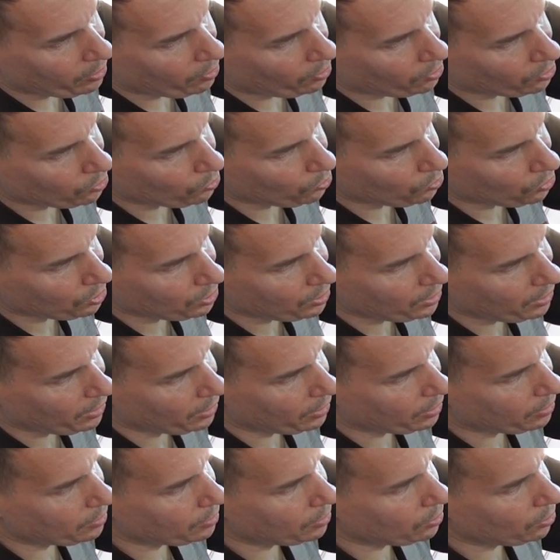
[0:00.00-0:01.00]
else will see
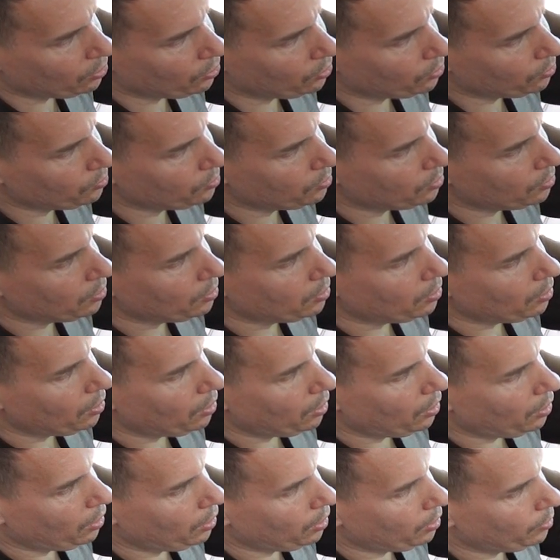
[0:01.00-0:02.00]
it. So
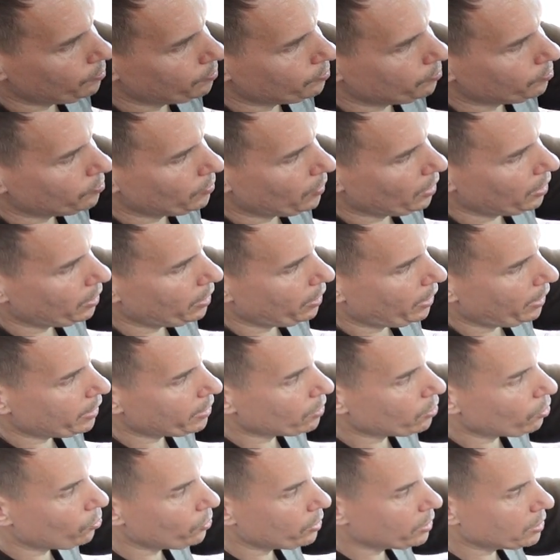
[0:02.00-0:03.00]
I
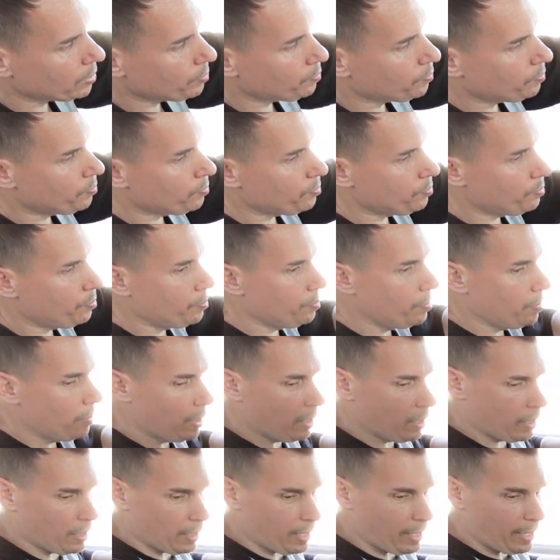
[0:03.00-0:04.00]
like always
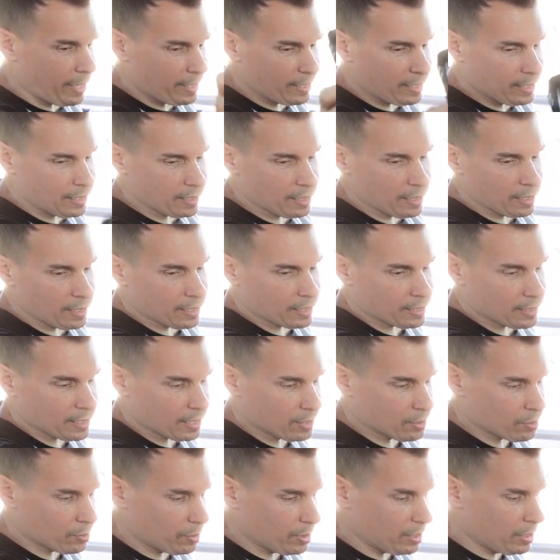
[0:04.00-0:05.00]
hiding an
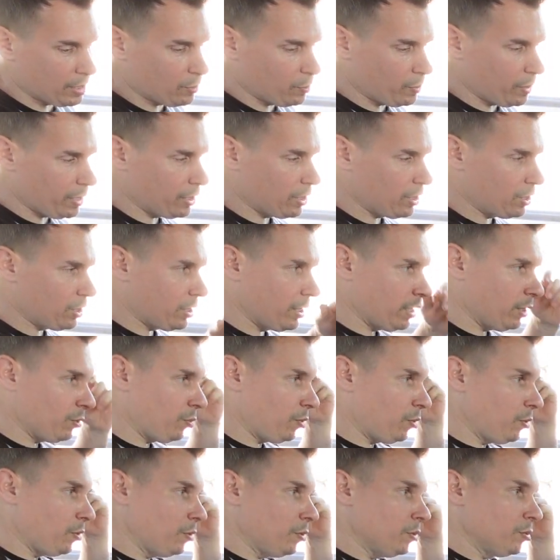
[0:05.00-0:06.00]
accessory switch that
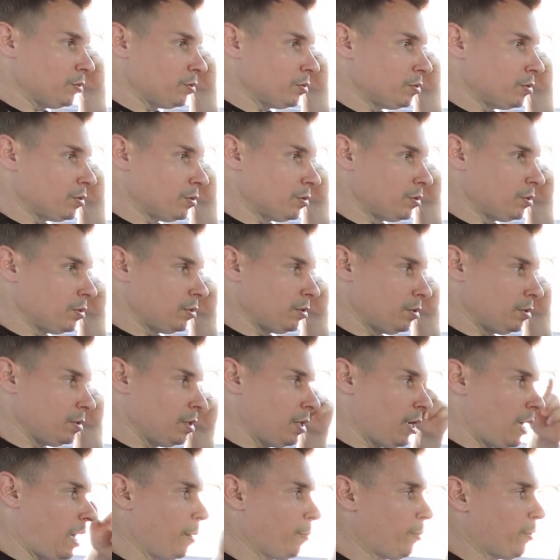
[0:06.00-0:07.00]
will
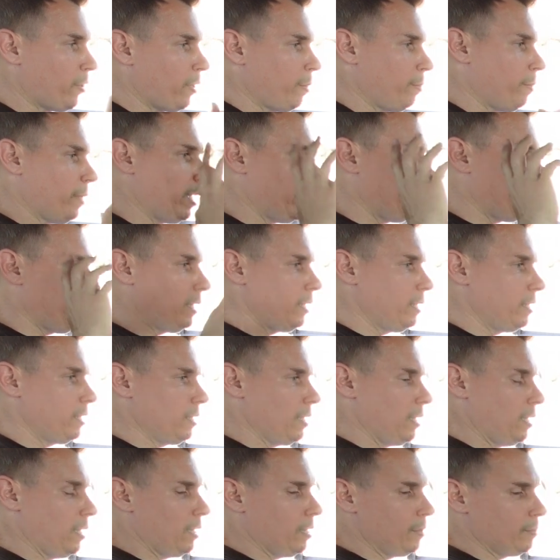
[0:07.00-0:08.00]
operate my
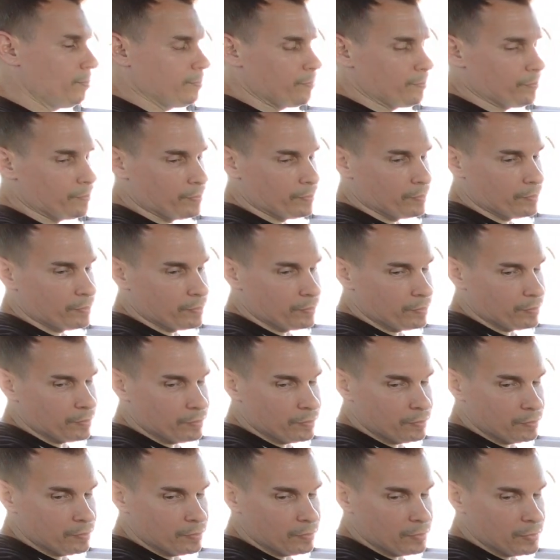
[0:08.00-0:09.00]

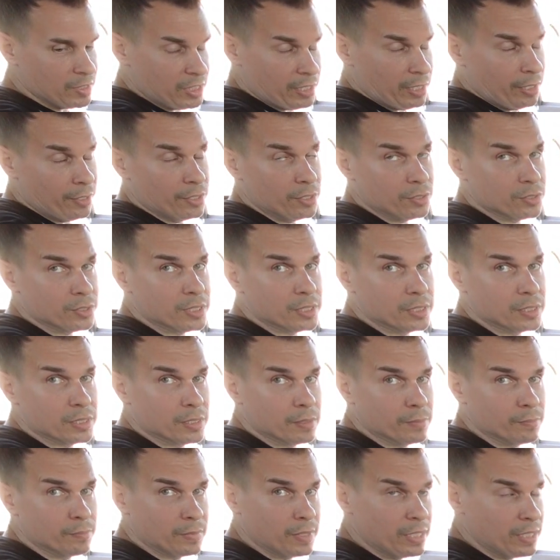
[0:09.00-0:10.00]
stereo
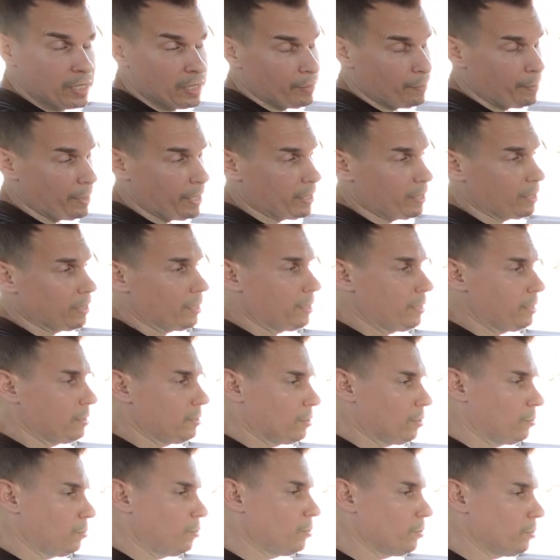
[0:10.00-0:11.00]
system independently.
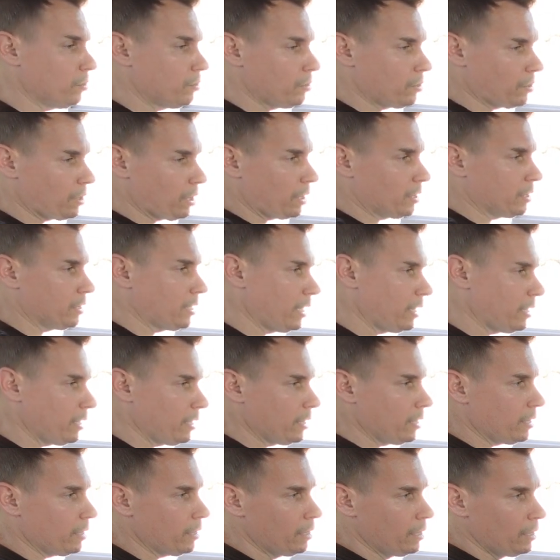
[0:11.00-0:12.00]
So we'll toss that
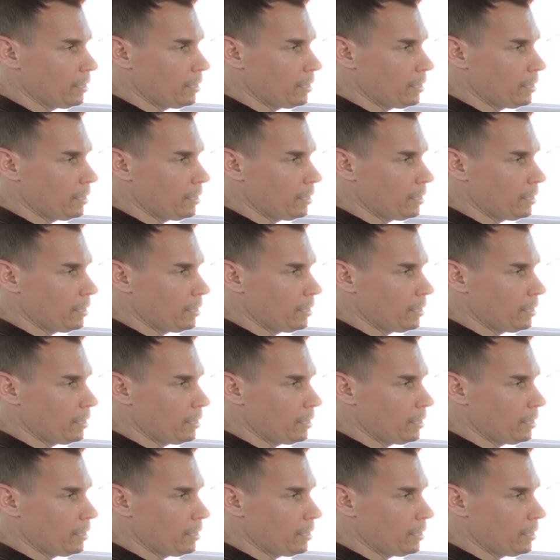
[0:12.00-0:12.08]
in